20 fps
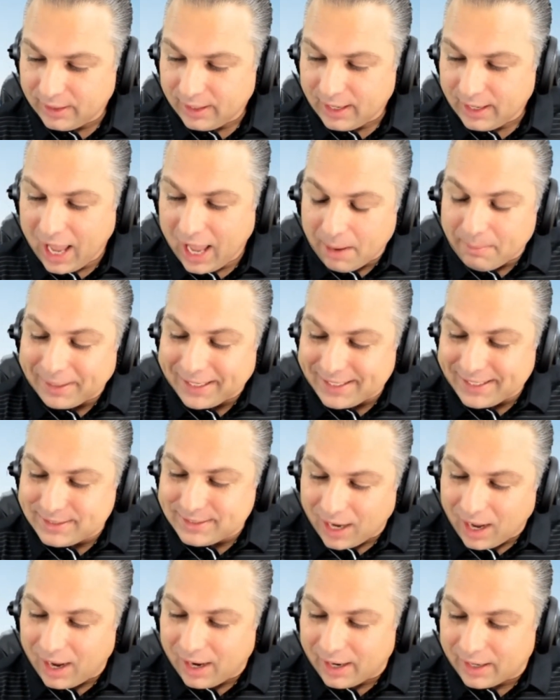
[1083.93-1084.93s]
How many
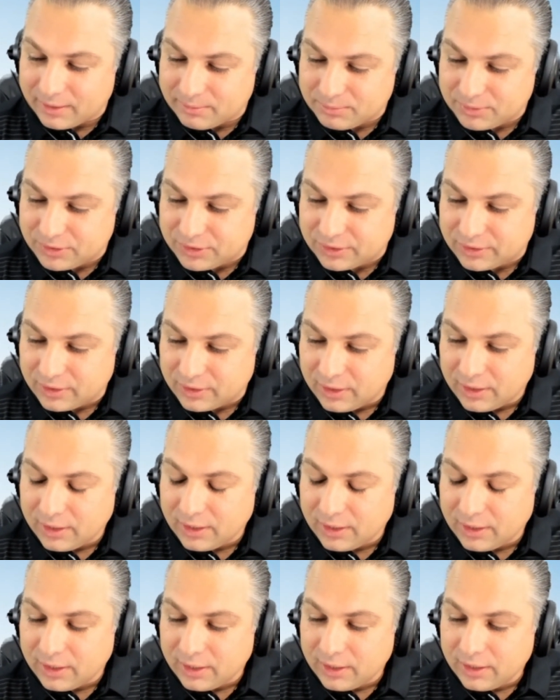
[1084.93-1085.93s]
times,
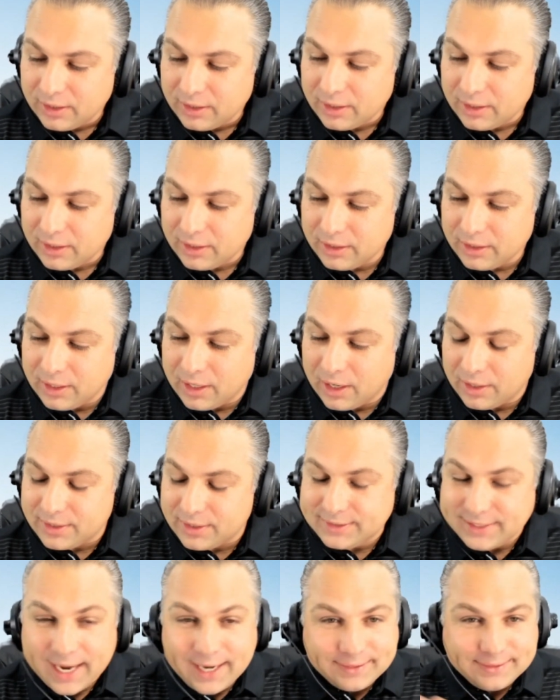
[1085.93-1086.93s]
you know,
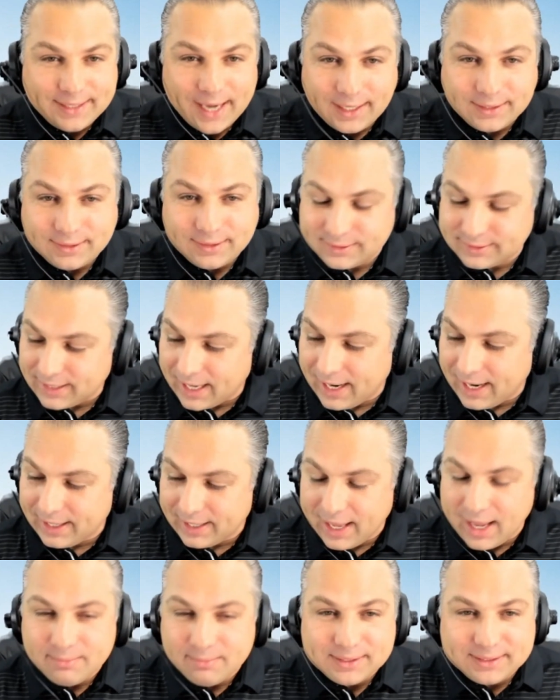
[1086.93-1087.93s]
this ain't Texas
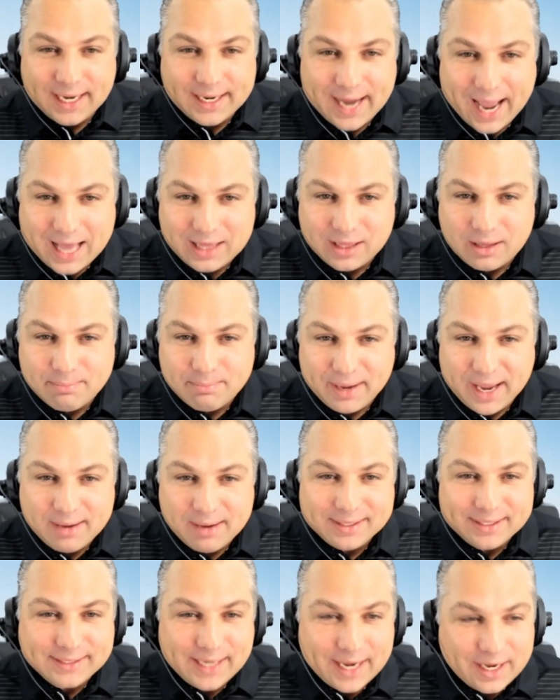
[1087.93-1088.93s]
A&M, this ain't Alabama,
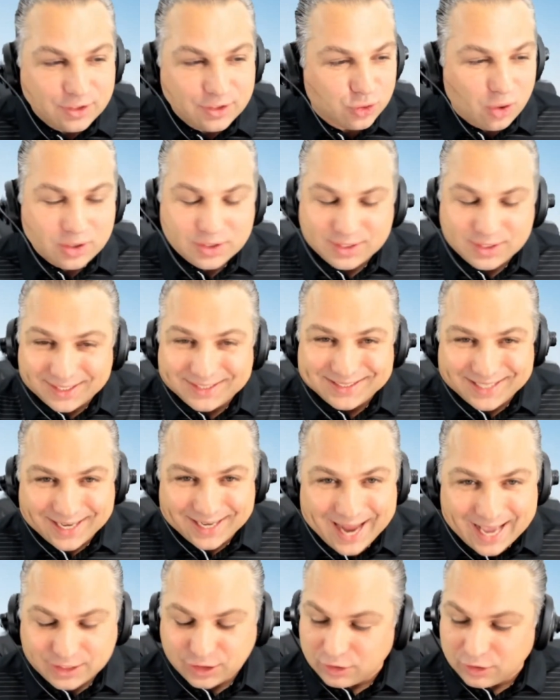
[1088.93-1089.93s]
this ain't Georgia, this is the
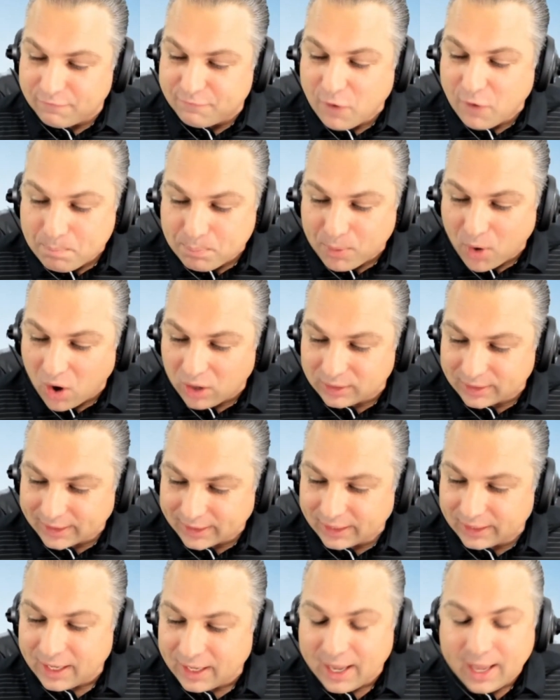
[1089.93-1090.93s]
National Football
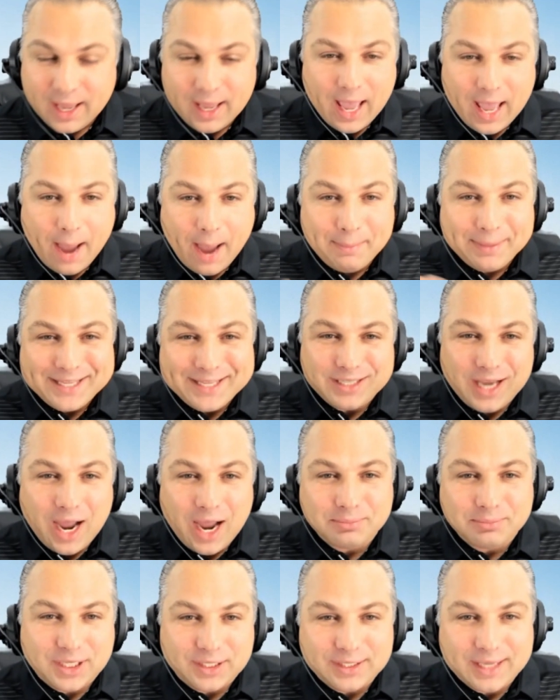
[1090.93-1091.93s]
League. How many
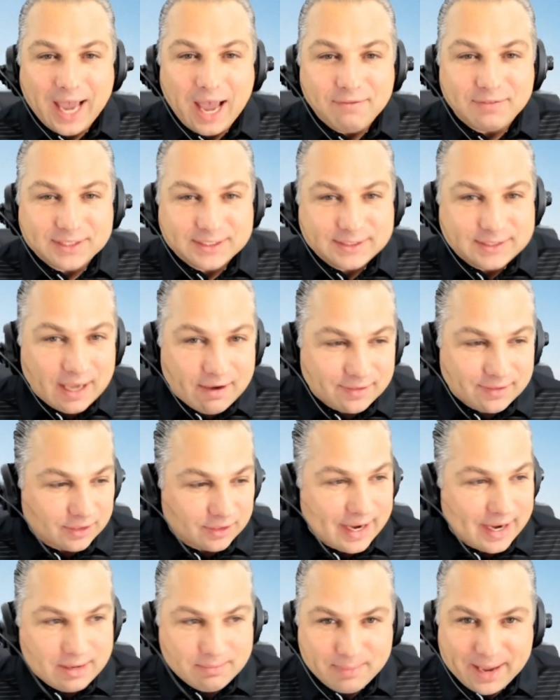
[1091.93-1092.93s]
times can you have a seven or
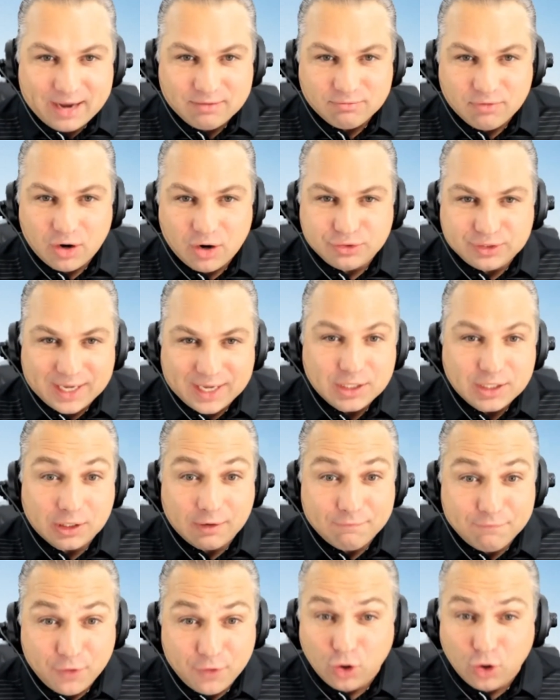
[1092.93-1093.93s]
eight man rotation
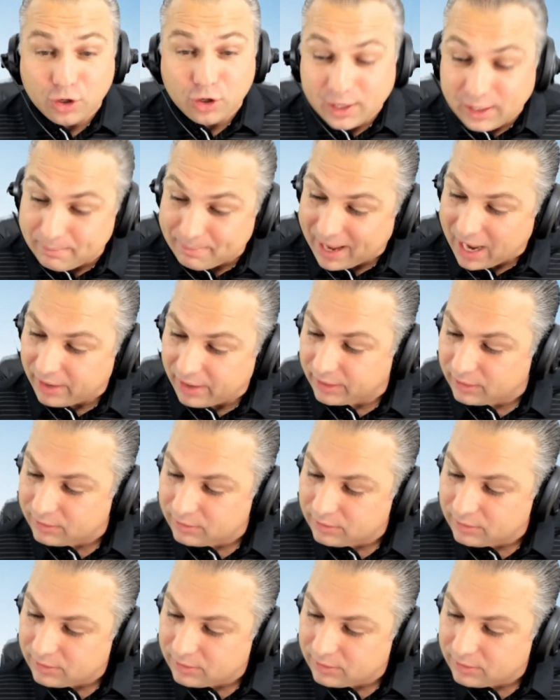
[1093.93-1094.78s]
and feel good about it?